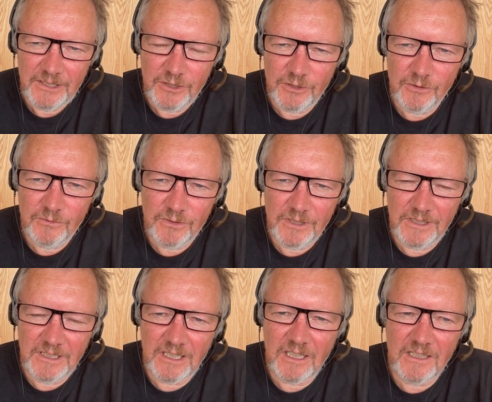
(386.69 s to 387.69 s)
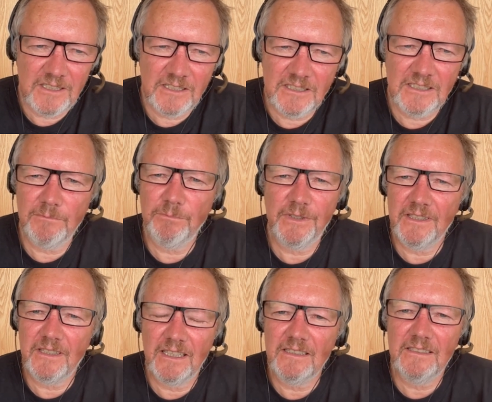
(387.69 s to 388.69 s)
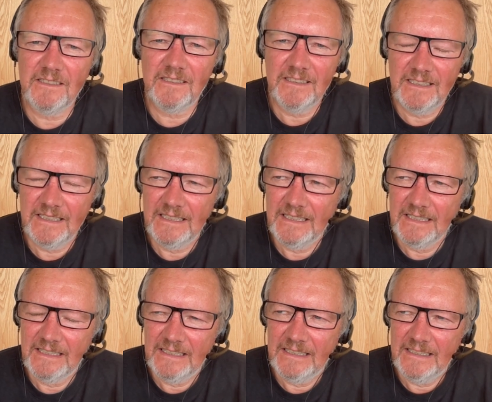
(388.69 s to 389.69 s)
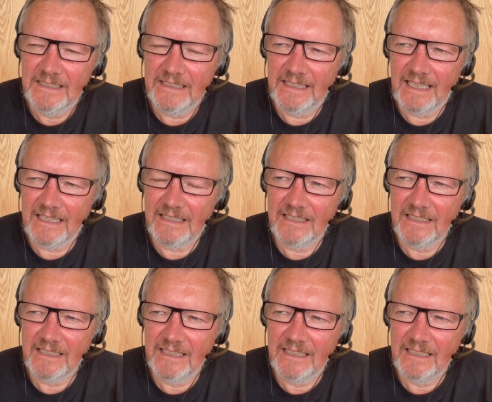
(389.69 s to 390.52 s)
You know, there are simply things that